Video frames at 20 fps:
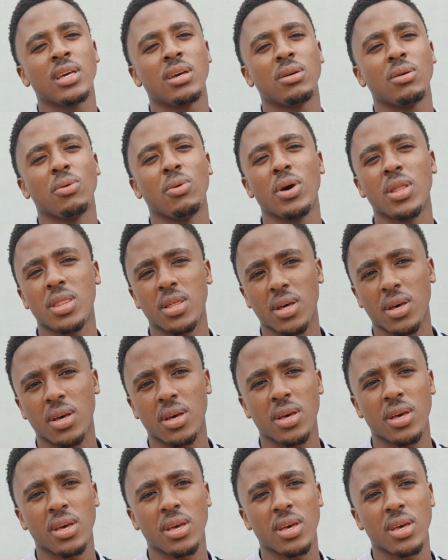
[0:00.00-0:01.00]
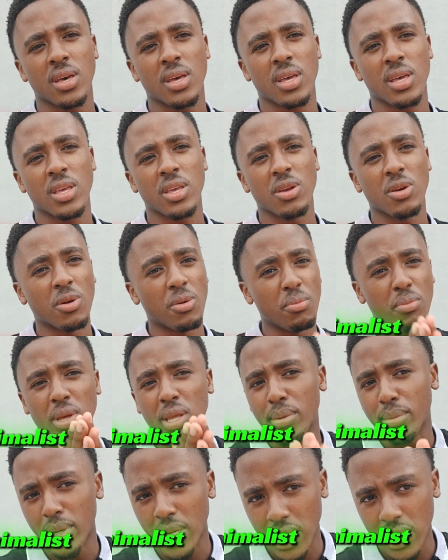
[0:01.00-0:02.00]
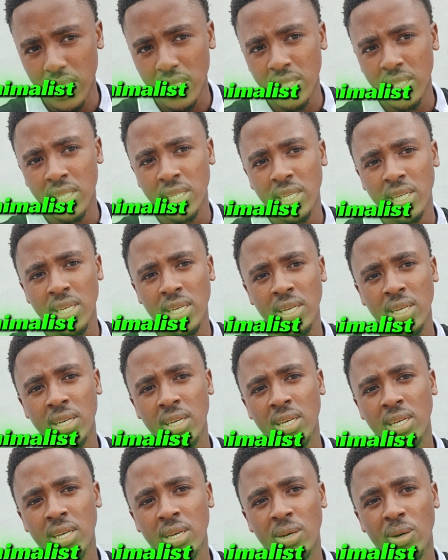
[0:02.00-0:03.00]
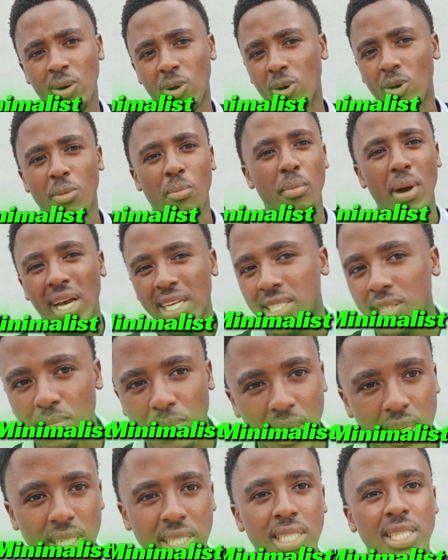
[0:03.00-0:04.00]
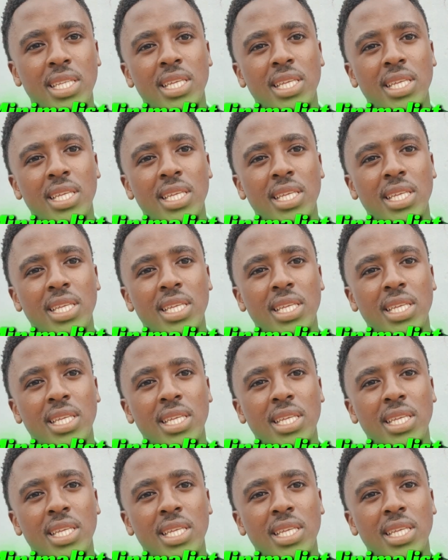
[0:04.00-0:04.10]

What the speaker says: whether you're a minimalist or a maximalist.